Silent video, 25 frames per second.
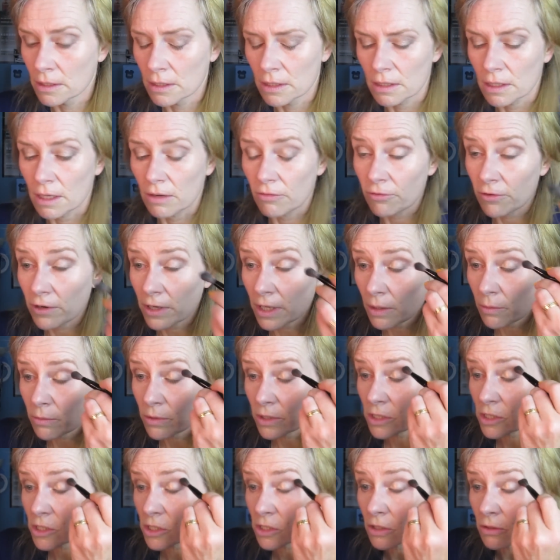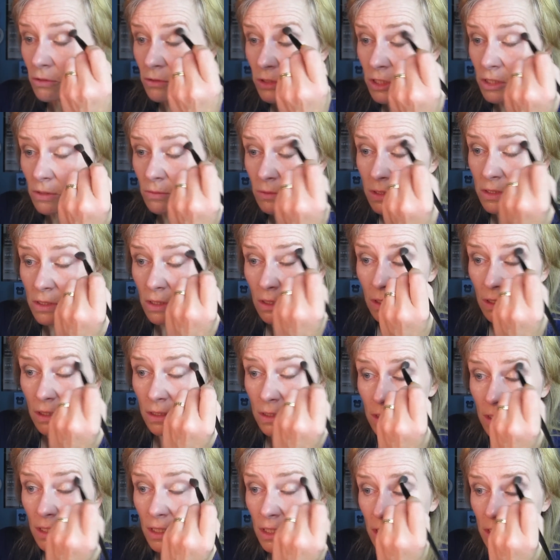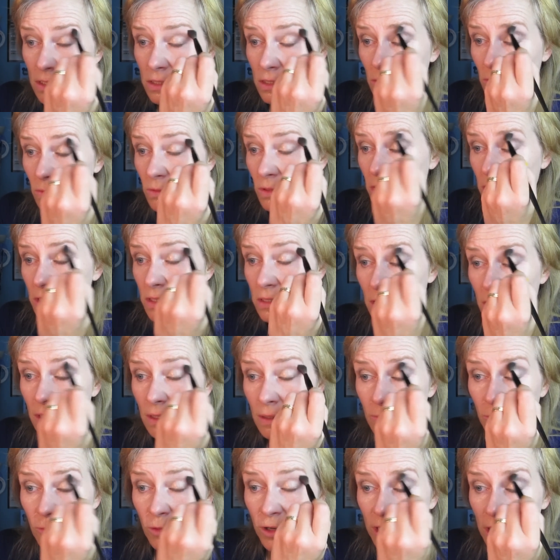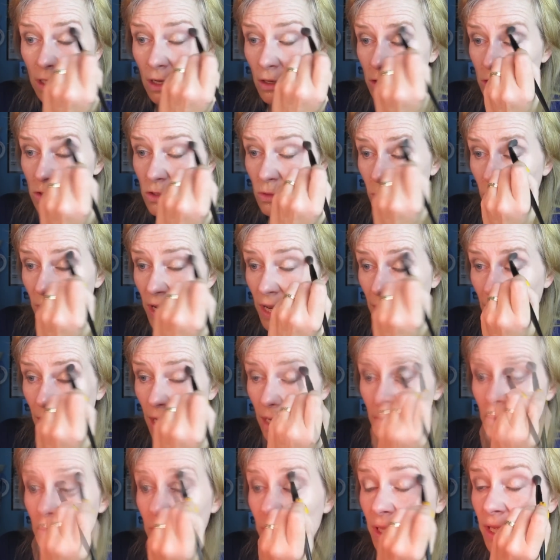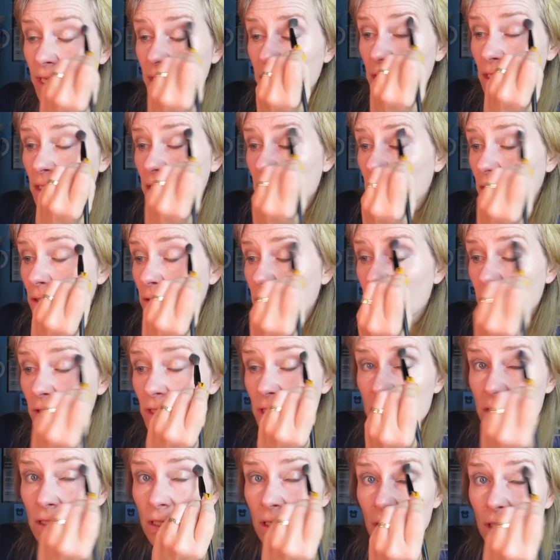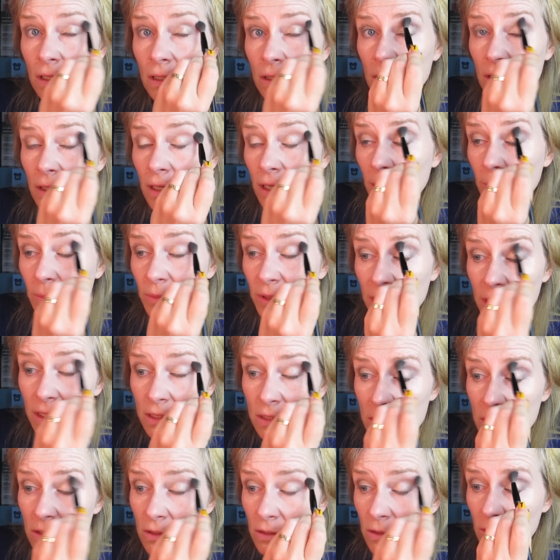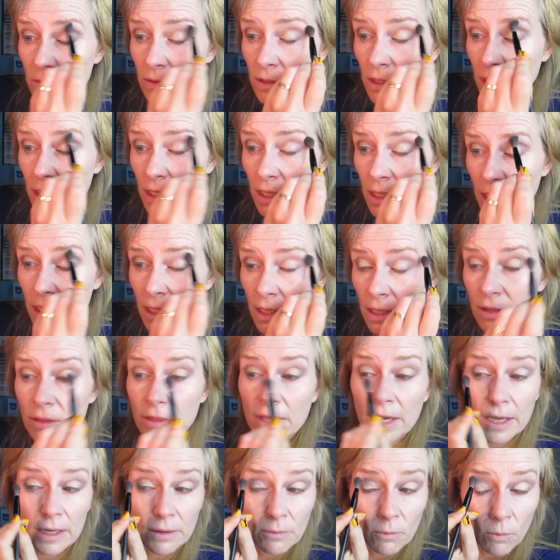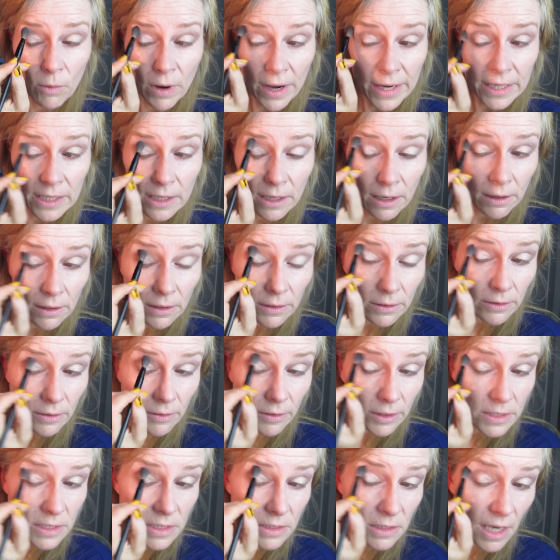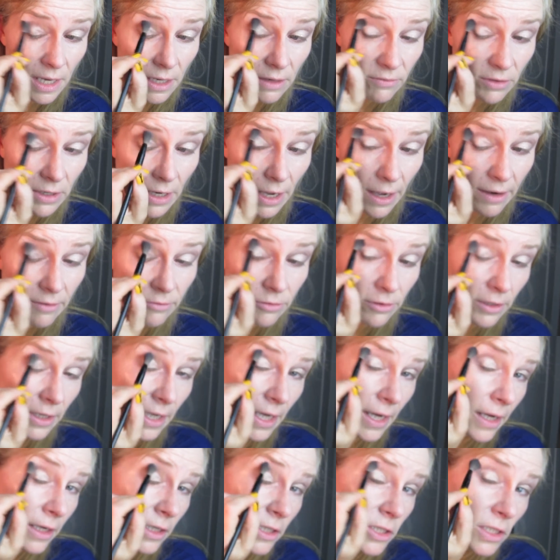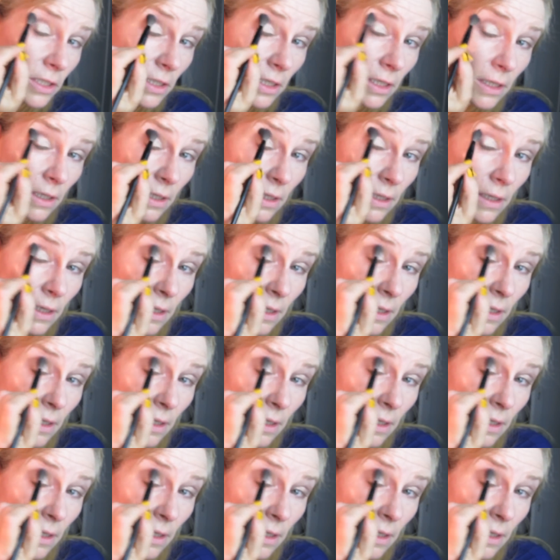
I forget what show she was on. I guess it was What Not to Wear. Blending the crease color up into that white color, or it's kind of an ivory actually.